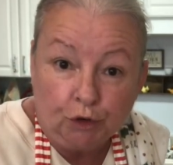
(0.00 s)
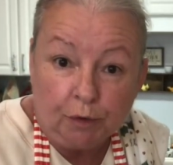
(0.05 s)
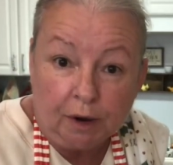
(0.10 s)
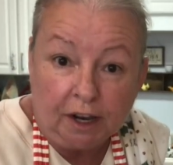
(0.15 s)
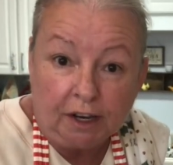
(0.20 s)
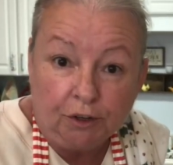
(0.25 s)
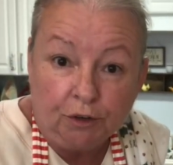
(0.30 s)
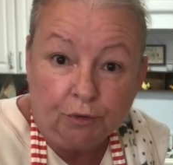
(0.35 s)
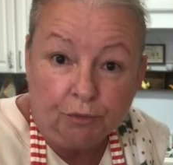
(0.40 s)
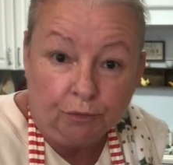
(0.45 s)

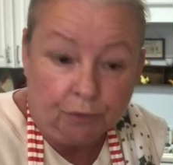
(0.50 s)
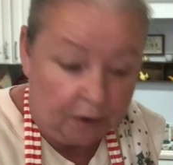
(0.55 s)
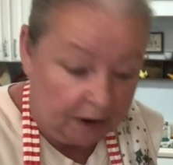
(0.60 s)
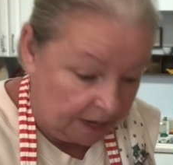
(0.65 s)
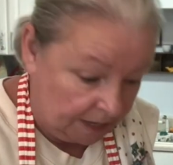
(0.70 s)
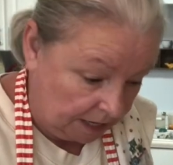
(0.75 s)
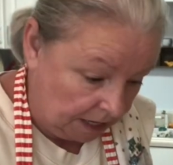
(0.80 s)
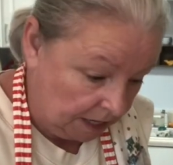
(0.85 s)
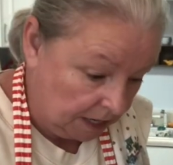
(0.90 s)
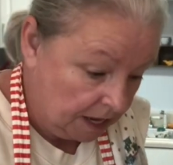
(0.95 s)
rind
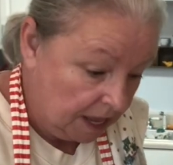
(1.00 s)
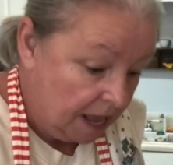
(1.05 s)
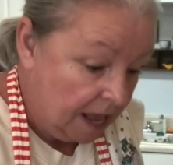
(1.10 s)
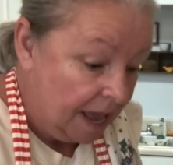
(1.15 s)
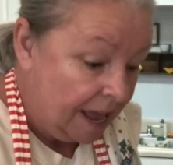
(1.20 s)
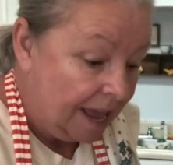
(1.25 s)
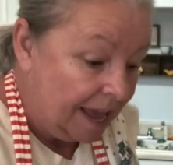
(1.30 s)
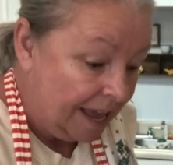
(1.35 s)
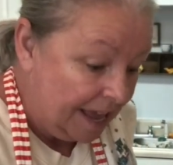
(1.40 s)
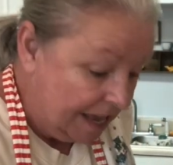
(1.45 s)
ready,
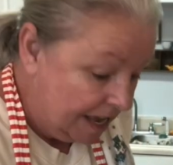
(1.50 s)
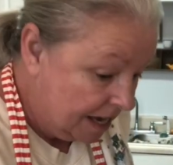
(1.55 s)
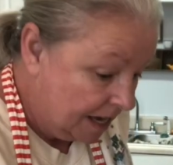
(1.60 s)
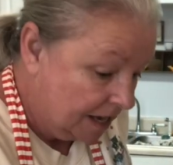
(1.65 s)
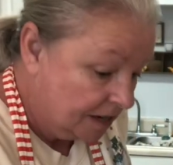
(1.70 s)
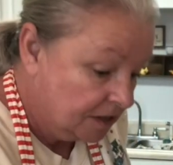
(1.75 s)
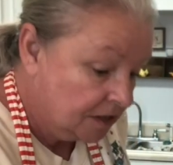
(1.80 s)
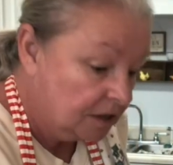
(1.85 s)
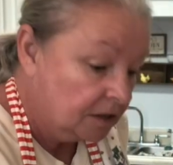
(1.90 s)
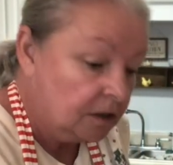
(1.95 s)

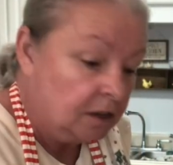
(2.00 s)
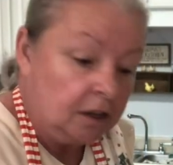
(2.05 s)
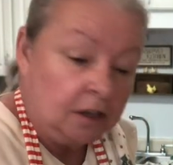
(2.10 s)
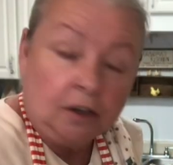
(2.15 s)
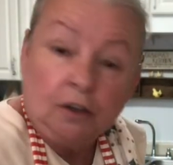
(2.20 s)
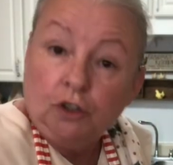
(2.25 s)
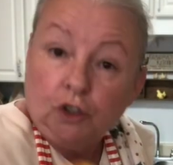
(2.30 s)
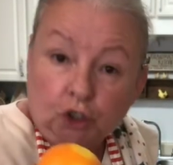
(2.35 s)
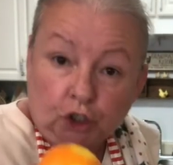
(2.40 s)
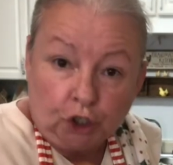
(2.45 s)
and
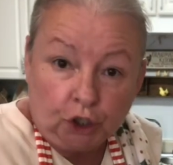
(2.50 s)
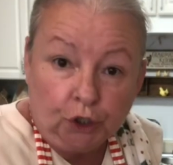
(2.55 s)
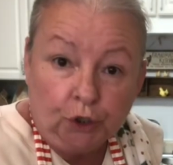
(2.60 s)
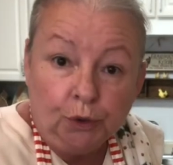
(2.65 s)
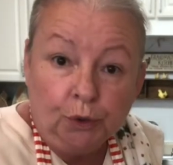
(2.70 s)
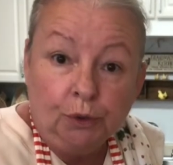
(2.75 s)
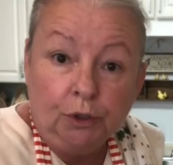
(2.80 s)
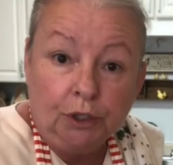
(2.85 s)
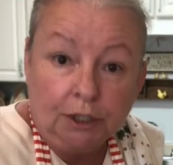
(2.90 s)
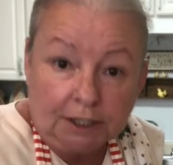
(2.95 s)

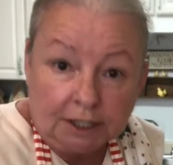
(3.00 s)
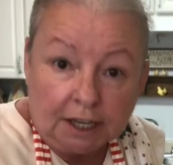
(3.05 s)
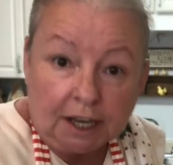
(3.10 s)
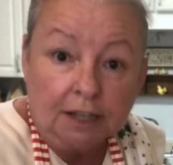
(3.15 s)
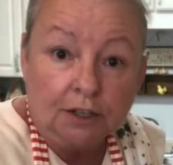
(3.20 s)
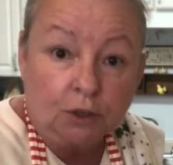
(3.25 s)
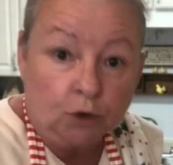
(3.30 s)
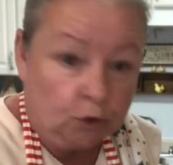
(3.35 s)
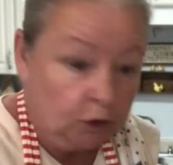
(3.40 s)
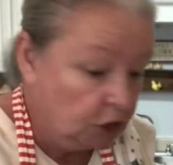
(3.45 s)
2
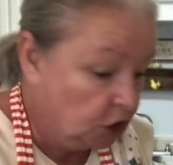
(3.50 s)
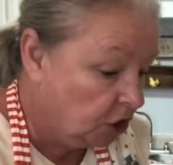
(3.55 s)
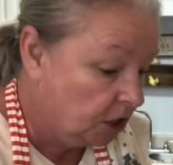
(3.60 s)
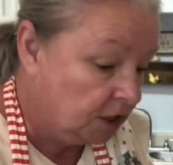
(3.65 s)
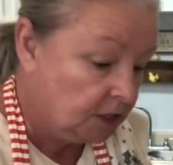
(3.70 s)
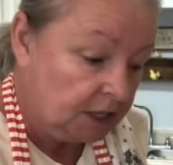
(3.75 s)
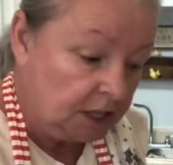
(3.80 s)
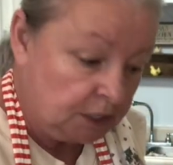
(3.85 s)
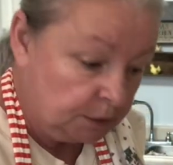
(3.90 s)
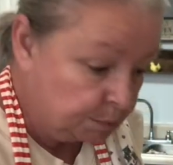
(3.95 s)
good-sized
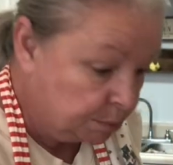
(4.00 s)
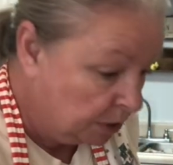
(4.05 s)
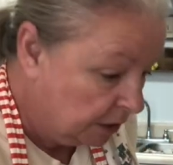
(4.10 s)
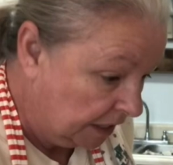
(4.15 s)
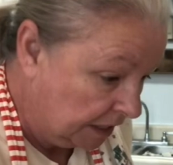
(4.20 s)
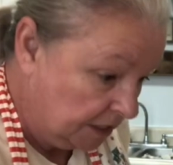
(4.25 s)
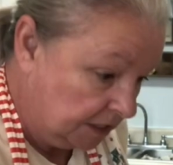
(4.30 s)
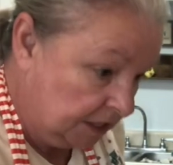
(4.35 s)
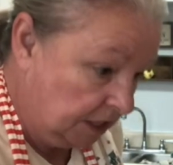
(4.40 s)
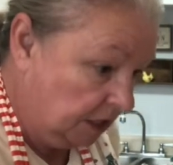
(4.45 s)
oranges is
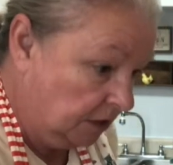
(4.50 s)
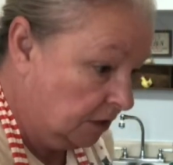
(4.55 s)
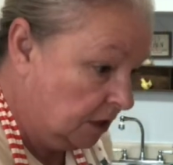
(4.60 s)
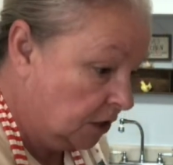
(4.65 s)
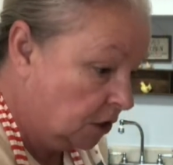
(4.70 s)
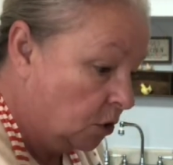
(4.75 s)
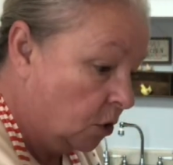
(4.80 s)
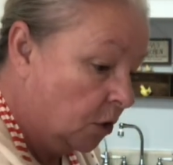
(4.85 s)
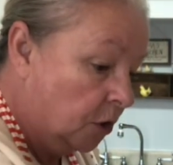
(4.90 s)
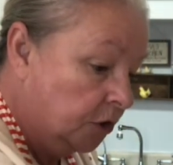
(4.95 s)
plenty.
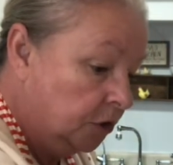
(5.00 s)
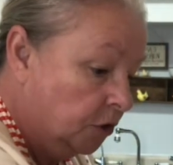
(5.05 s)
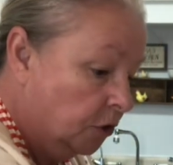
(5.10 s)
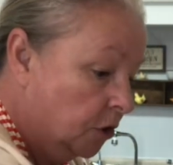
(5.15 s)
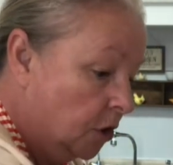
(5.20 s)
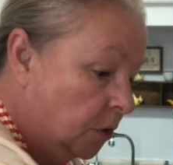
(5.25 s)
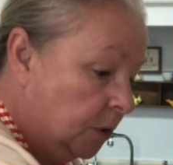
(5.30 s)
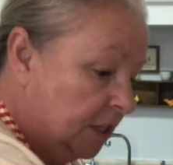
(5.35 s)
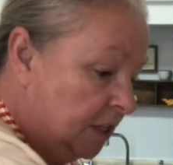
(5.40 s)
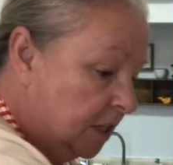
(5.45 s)
That's all you're
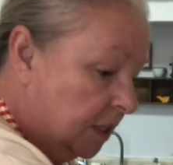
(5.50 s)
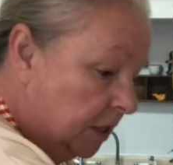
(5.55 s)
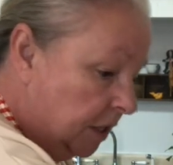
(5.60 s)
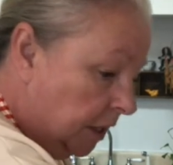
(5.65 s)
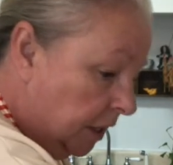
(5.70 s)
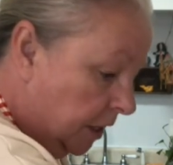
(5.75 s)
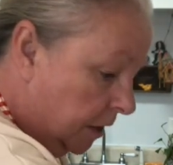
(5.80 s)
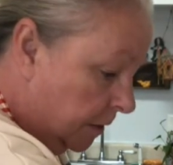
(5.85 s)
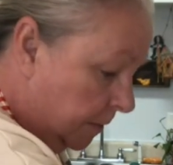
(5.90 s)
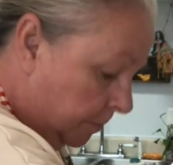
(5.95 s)
going to
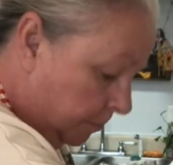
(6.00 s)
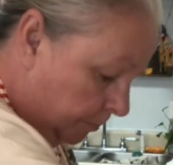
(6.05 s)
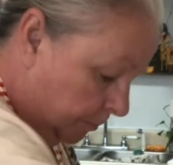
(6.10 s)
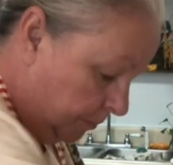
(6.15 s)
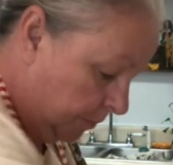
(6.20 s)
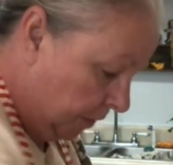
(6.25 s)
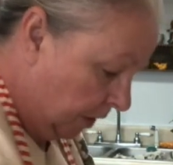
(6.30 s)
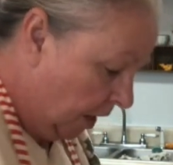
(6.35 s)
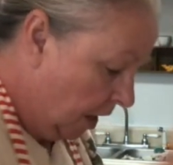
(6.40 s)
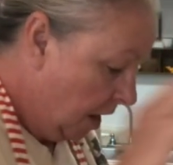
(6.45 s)
need.
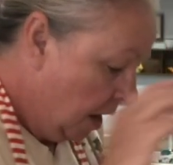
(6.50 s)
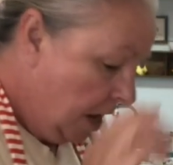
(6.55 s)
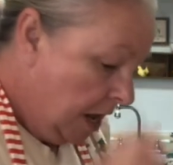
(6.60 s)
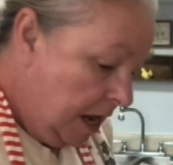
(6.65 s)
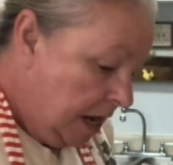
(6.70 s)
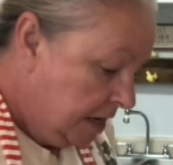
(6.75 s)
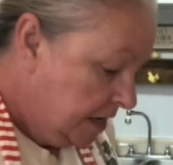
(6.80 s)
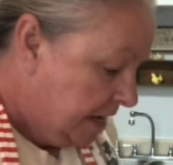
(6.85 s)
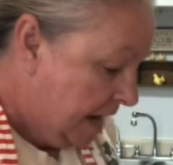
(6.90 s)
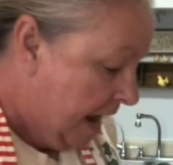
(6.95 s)

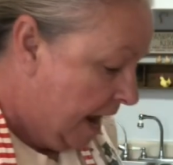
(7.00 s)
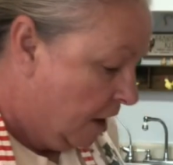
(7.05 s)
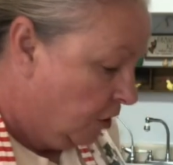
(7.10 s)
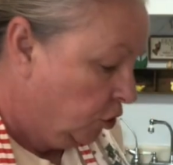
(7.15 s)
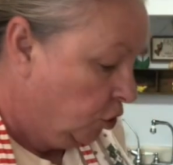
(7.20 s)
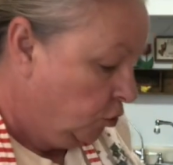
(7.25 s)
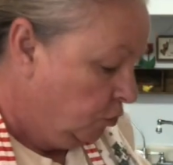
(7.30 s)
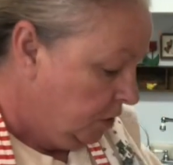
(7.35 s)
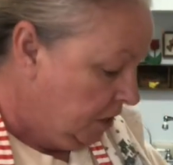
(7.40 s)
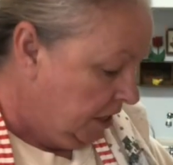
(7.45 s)
Now
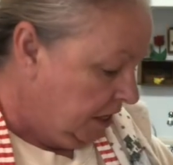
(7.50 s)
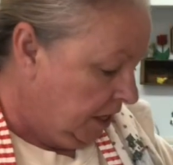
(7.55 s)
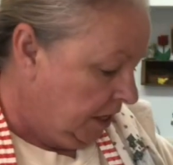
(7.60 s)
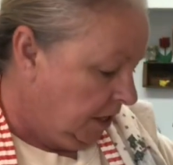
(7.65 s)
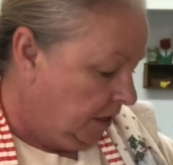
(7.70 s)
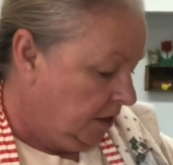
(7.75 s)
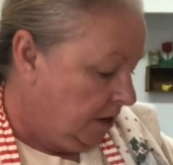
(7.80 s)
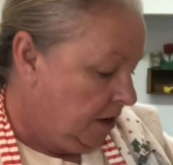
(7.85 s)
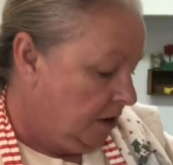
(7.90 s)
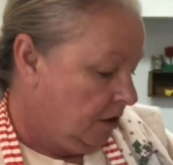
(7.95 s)
you
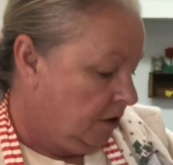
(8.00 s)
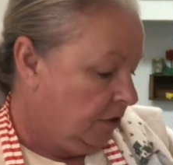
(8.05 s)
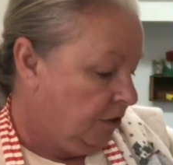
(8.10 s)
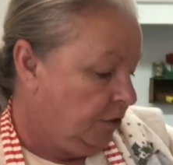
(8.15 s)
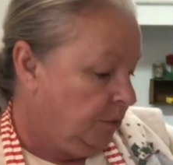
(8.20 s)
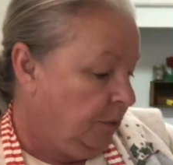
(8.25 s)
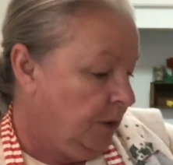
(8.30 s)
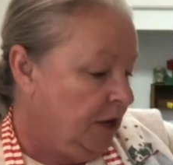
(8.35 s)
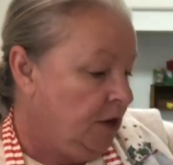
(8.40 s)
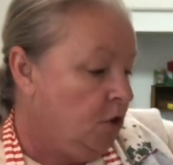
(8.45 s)
need
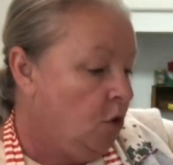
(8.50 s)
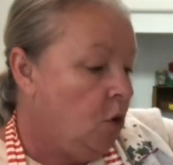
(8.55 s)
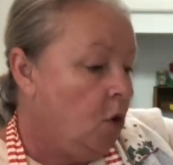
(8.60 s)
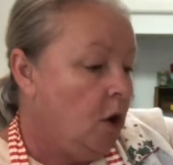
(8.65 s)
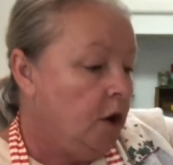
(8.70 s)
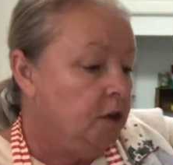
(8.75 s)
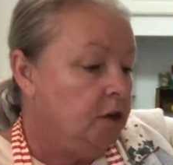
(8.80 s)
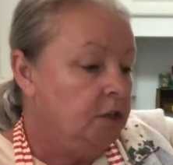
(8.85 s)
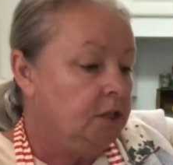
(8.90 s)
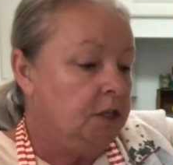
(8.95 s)

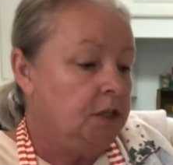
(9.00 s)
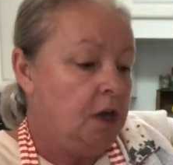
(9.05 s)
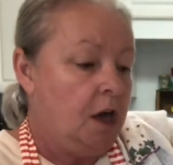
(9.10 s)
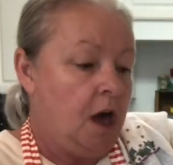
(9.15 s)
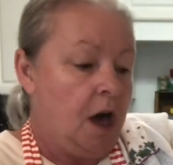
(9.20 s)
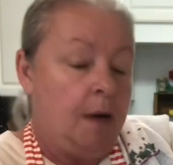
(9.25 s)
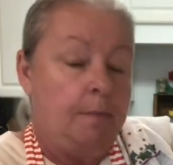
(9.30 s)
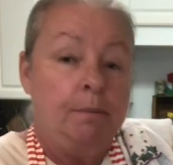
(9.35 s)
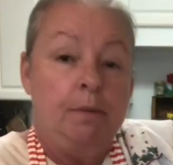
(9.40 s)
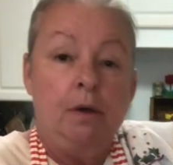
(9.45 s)
3/4
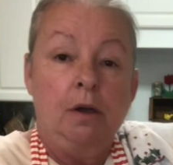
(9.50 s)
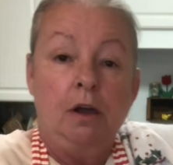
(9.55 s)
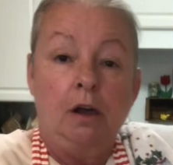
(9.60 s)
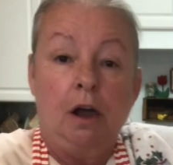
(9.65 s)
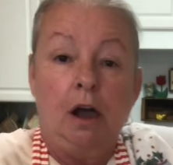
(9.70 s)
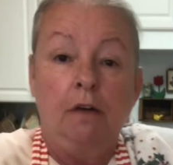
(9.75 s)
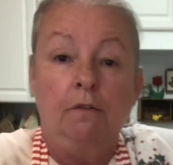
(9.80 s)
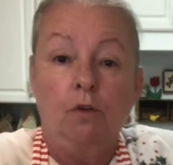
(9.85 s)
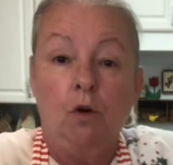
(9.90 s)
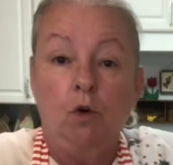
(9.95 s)
cup
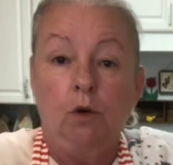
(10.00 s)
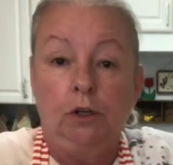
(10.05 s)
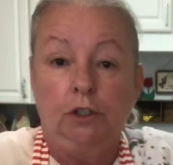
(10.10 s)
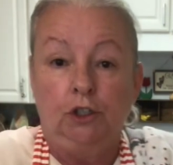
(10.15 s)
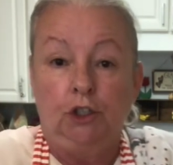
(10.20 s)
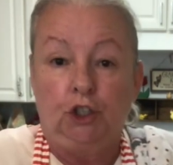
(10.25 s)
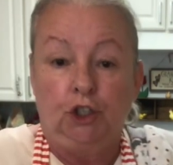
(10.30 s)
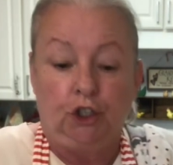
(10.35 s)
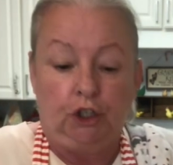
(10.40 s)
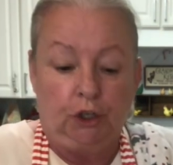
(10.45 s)
of
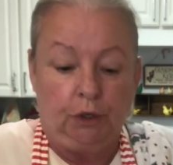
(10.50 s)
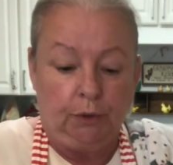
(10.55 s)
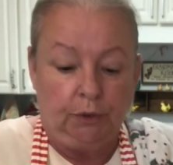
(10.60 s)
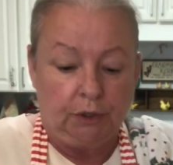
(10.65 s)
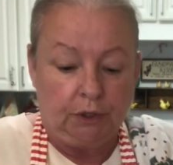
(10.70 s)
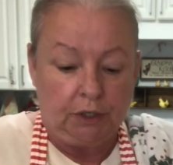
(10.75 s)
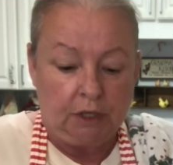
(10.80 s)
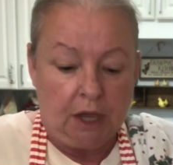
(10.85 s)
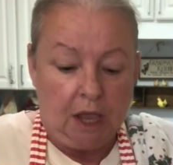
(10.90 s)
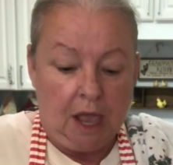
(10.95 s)
orange
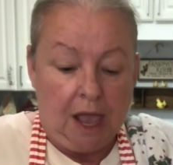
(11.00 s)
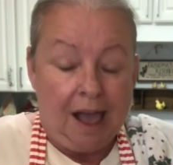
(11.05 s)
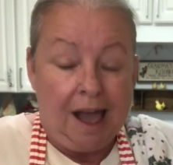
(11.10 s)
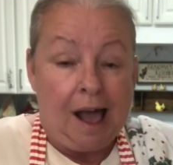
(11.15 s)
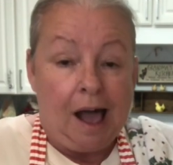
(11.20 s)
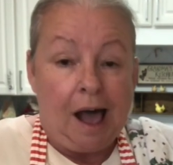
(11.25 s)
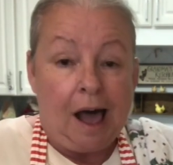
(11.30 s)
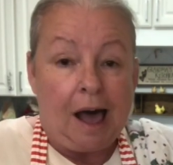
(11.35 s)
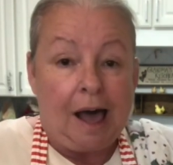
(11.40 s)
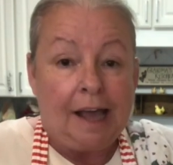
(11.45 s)
juice.
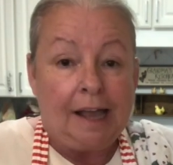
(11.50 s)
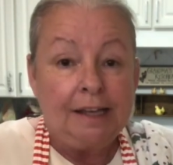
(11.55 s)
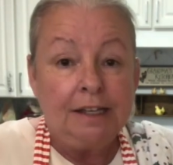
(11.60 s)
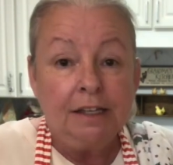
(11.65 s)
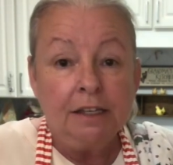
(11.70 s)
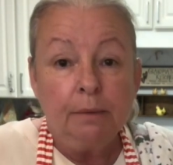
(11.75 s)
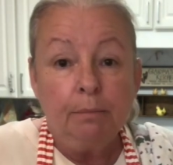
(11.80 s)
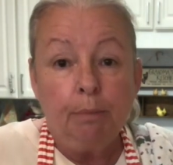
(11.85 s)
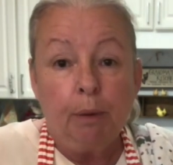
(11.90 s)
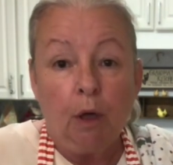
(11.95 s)
I
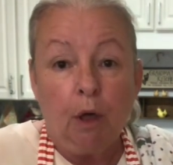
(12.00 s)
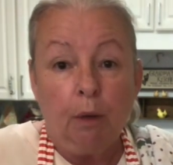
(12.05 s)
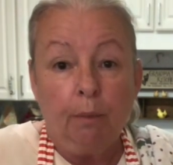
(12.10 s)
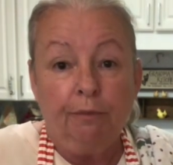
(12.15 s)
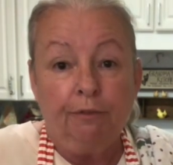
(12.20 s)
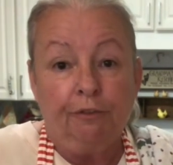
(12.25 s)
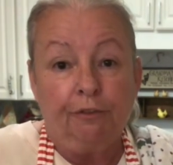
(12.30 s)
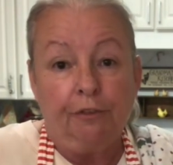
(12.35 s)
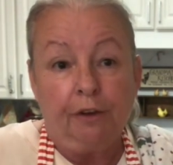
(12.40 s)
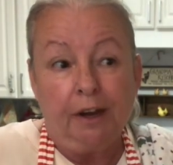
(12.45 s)
did
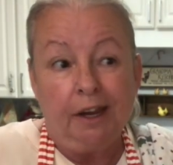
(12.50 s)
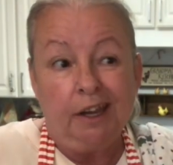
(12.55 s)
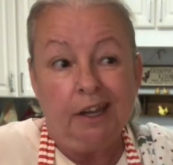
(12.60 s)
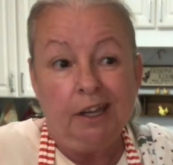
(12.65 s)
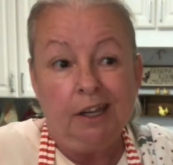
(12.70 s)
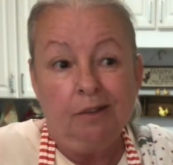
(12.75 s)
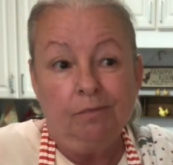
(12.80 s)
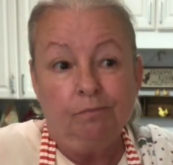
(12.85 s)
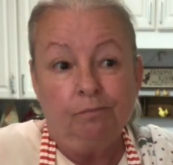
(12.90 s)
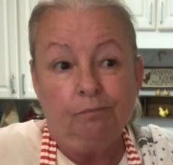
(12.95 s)

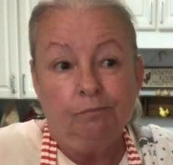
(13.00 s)
pulp-free.